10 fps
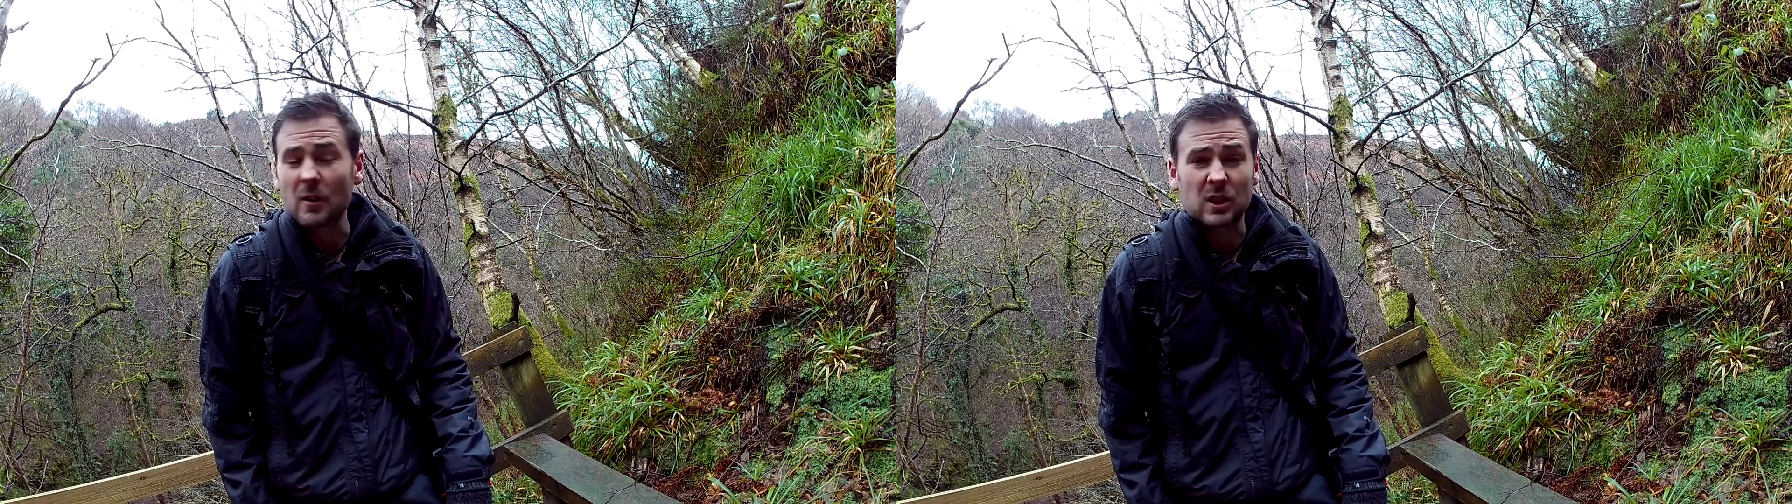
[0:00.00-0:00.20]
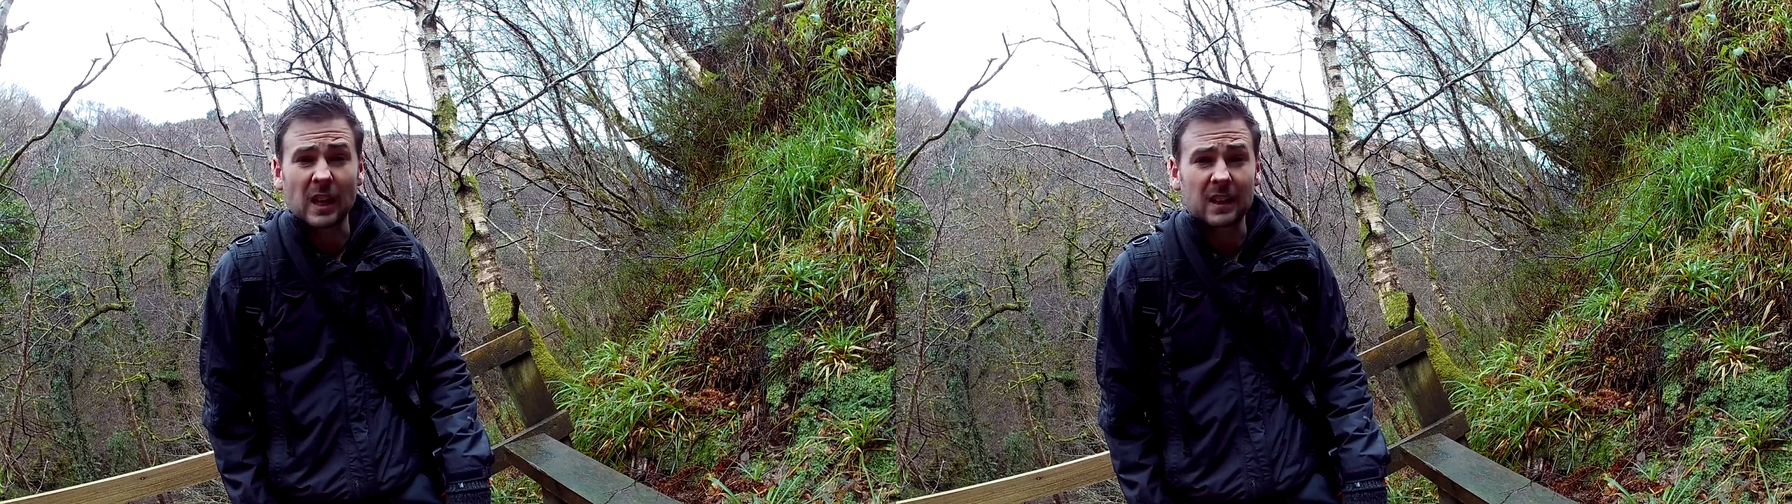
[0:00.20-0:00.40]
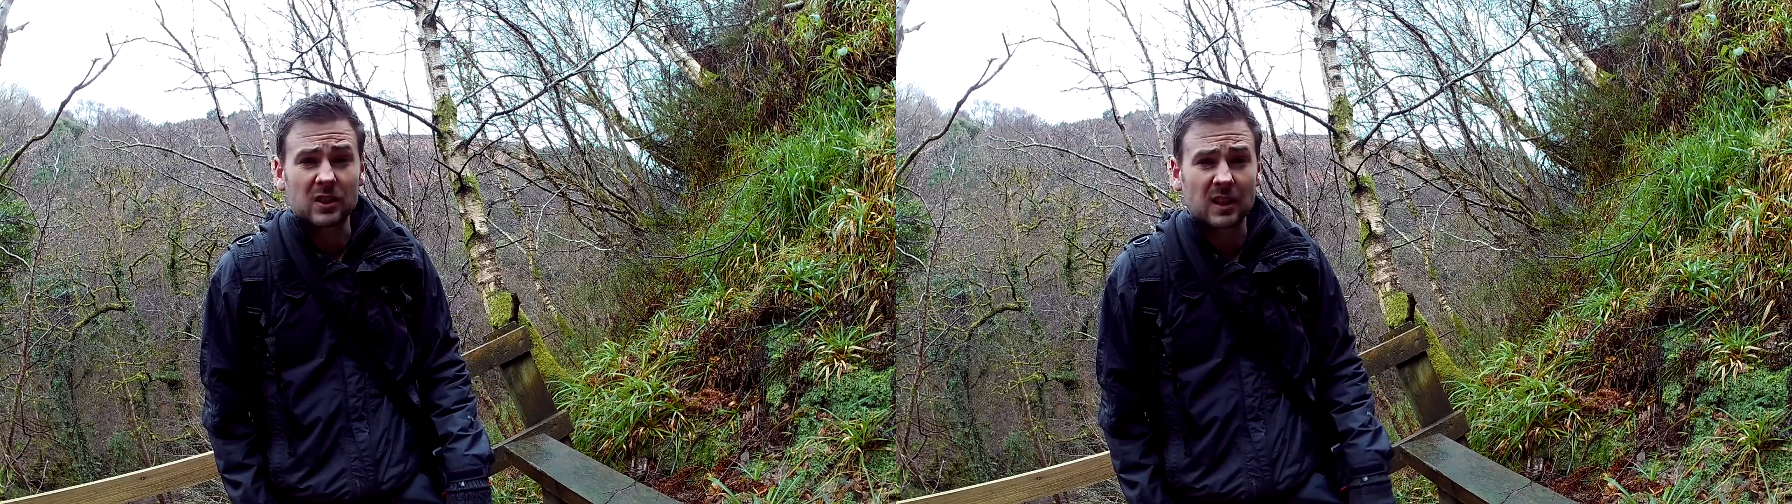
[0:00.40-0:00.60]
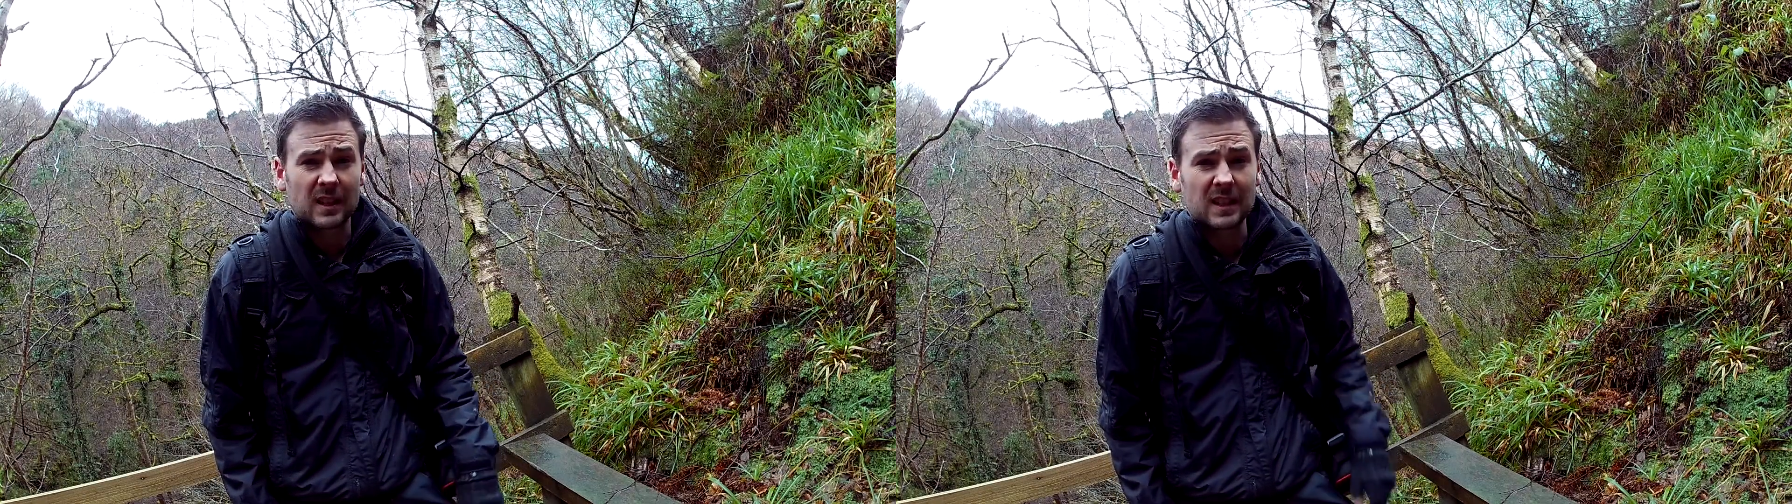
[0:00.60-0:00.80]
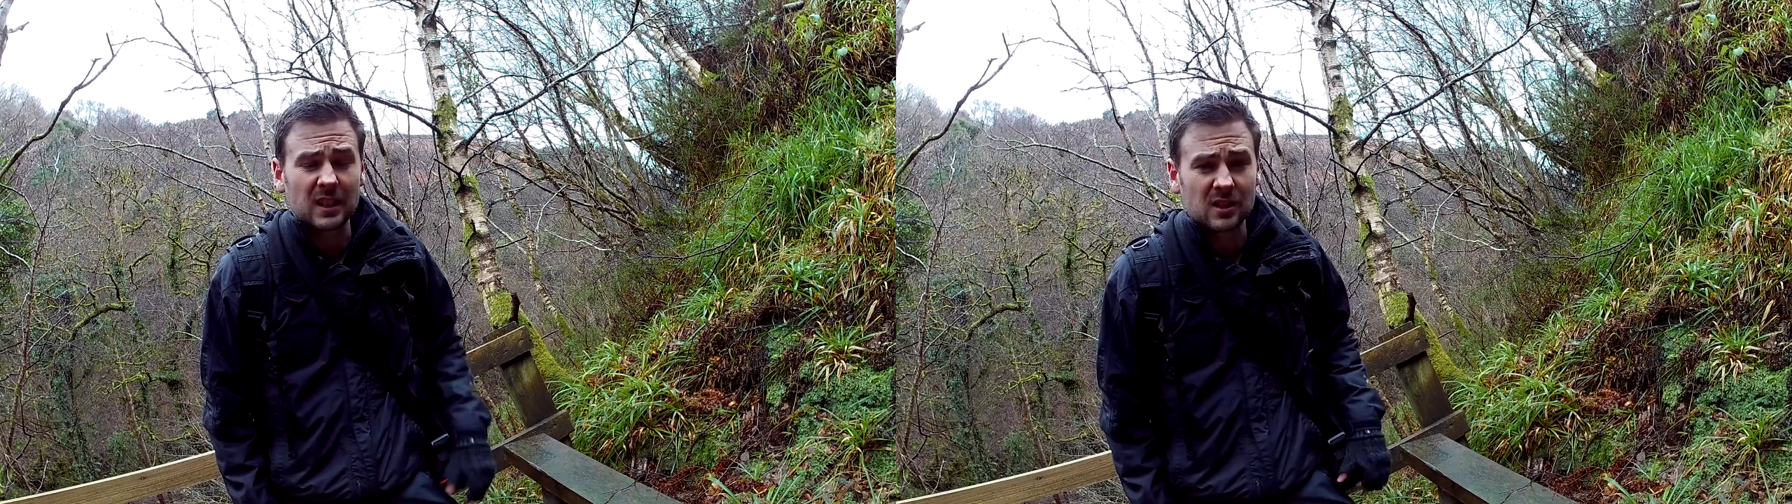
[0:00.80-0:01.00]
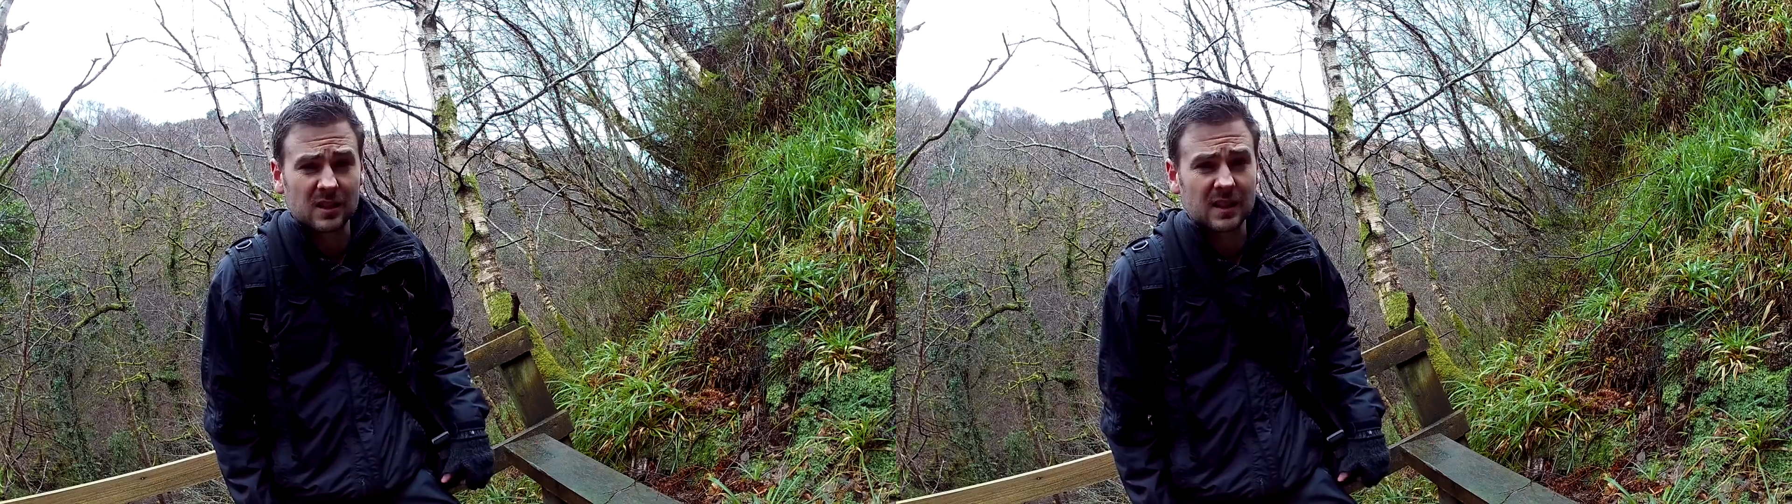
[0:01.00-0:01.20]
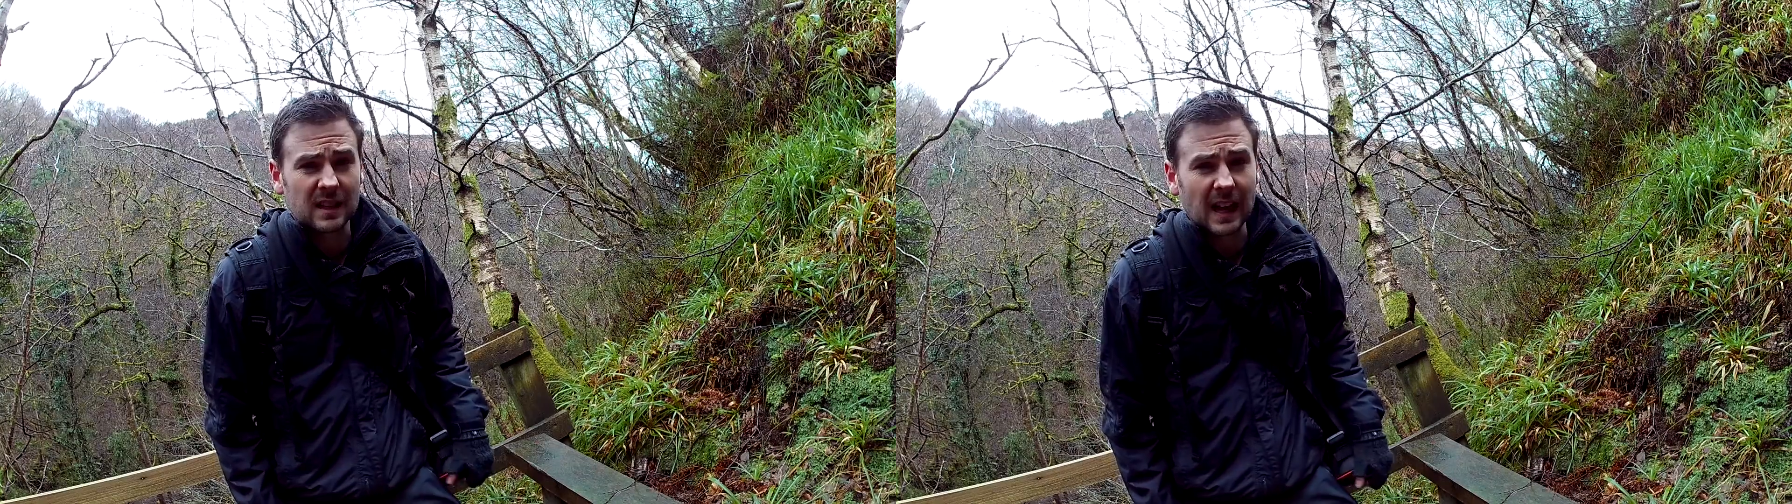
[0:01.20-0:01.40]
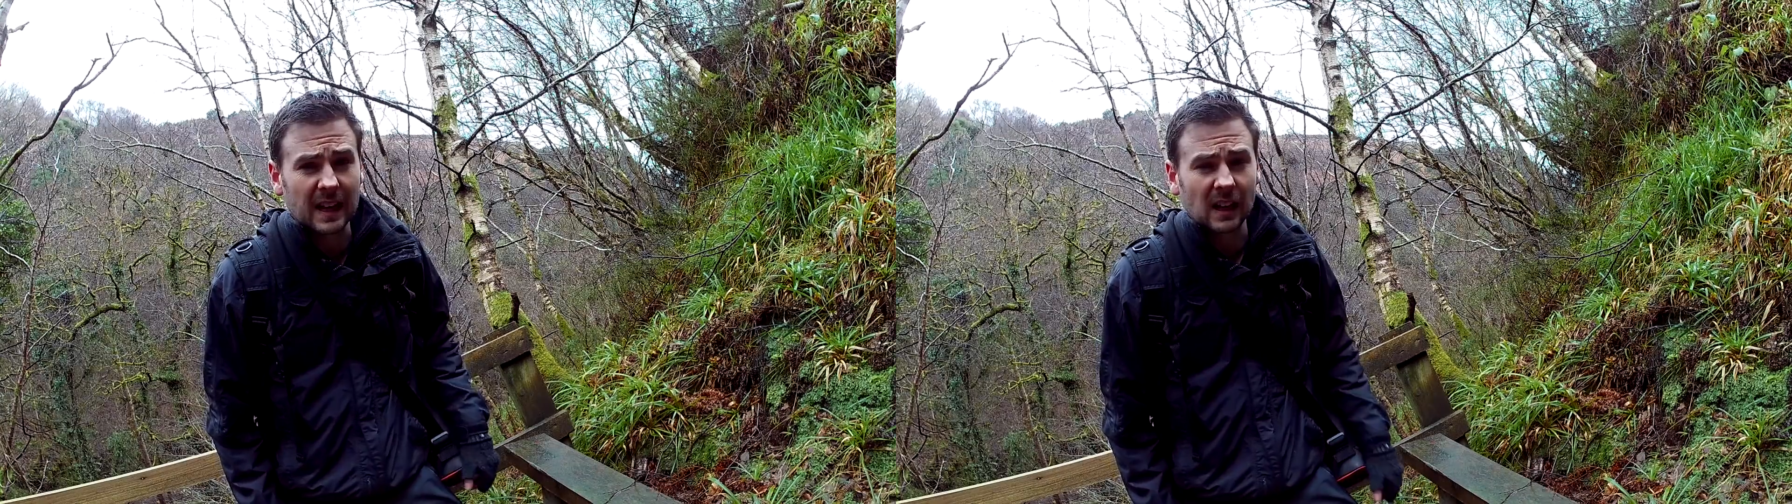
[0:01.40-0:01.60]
challenging conditions today,